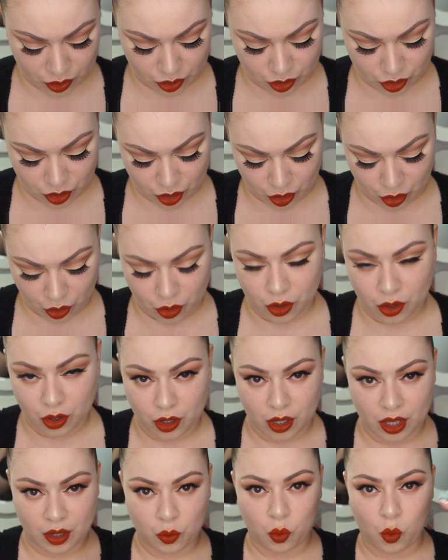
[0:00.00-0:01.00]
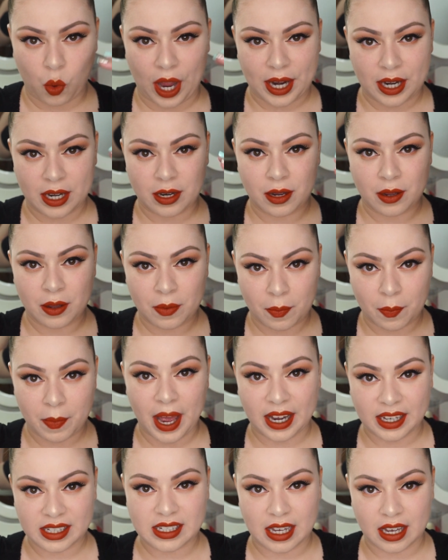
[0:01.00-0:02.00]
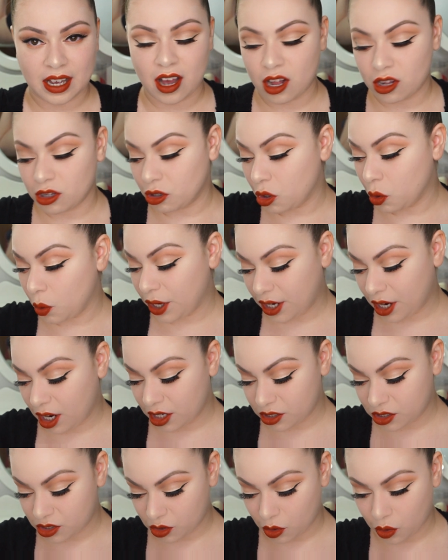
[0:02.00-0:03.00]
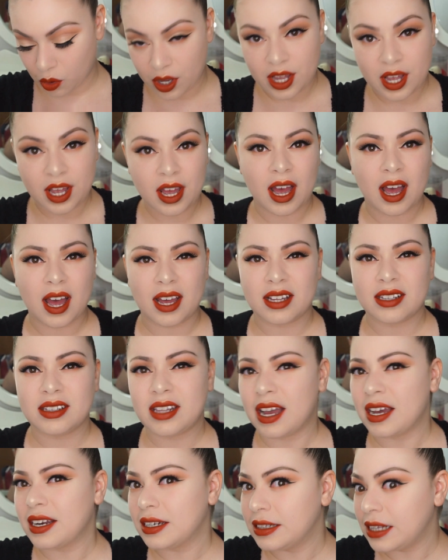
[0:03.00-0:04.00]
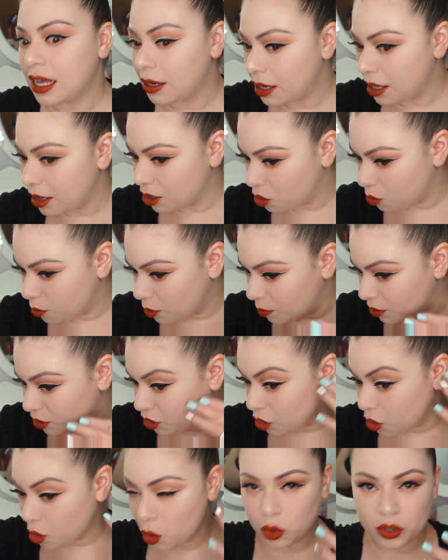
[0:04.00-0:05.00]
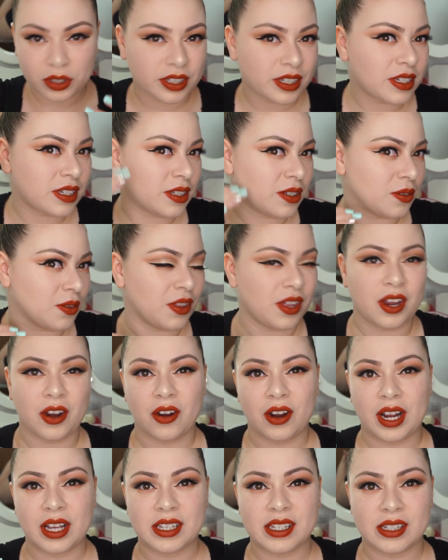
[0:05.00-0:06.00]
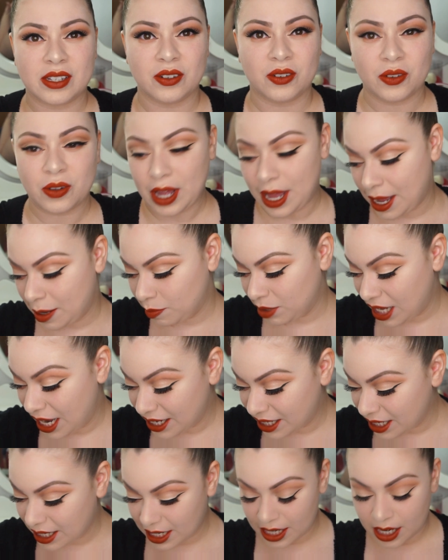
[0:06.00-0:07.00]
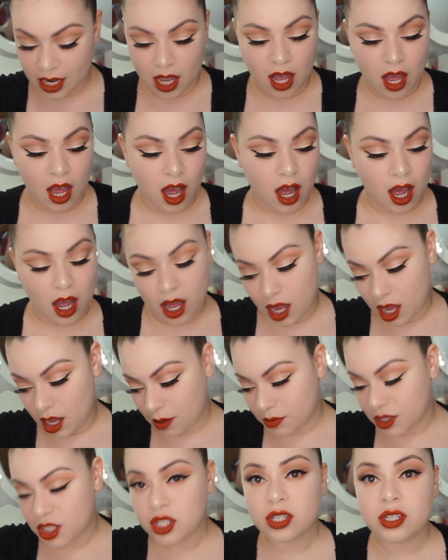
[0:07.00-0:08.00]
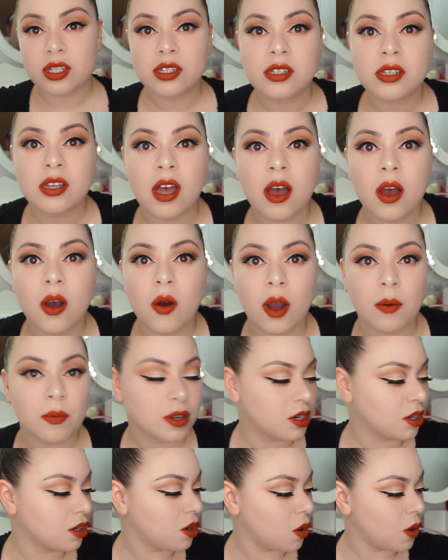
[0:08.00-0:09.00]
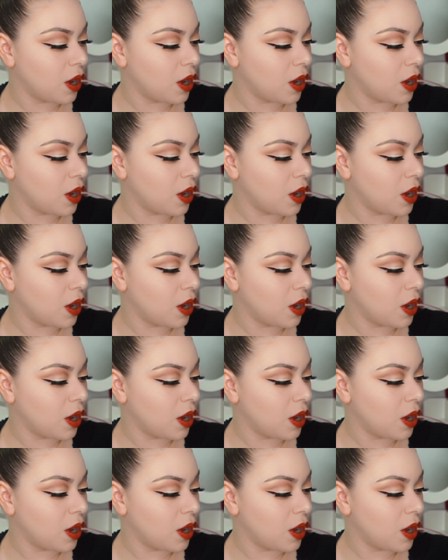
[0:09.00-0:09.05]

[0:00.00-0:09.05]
you know, a white backside color going on. So I dyed it down a little bit, but the gold is still there. I still am liking it. So I'm gonna